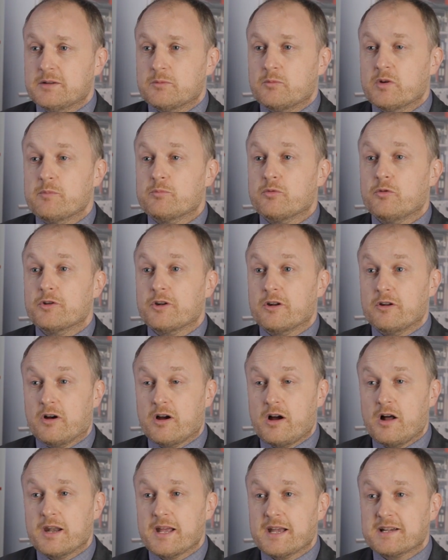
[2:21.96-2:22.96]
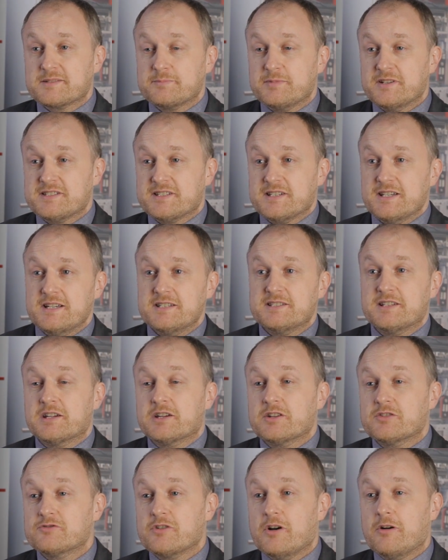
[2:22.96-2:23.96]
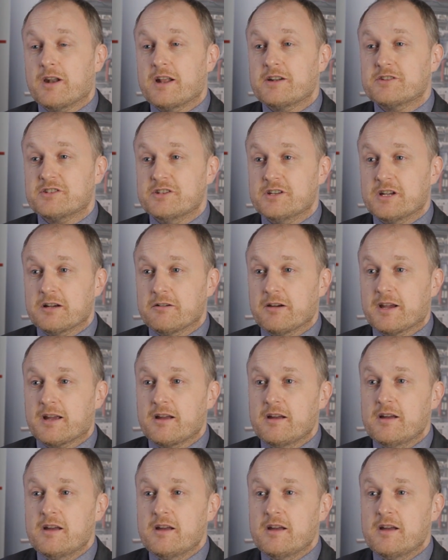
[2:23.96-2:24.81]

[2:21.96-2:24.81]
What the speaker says: We brought along our expertise in control engineering